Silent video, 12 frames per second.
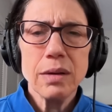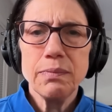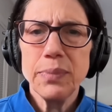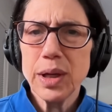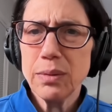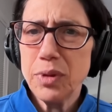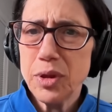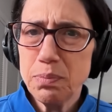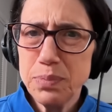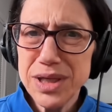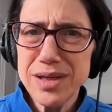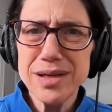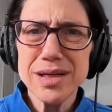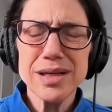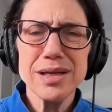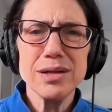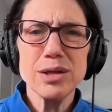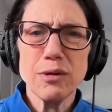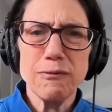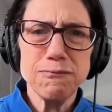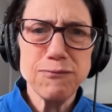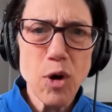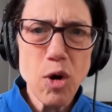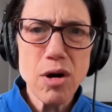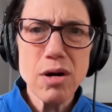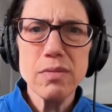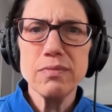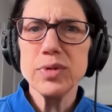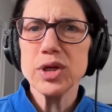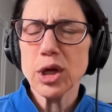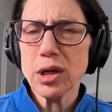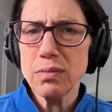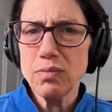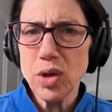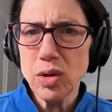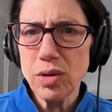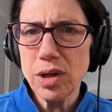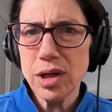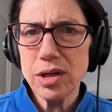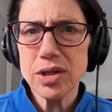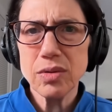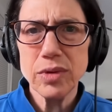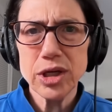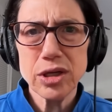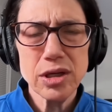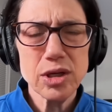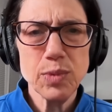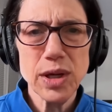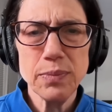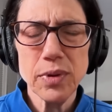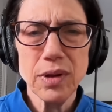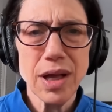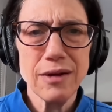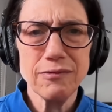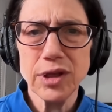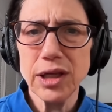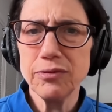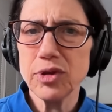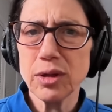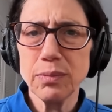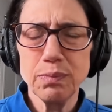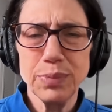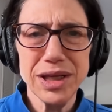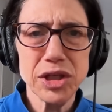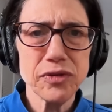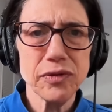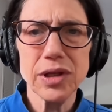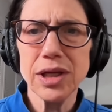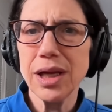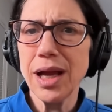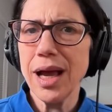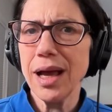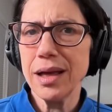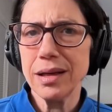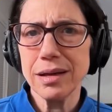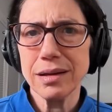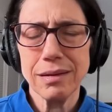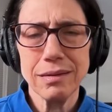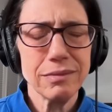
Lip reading: but the businesses, the farms, the communities in which these people have lived peacefully and,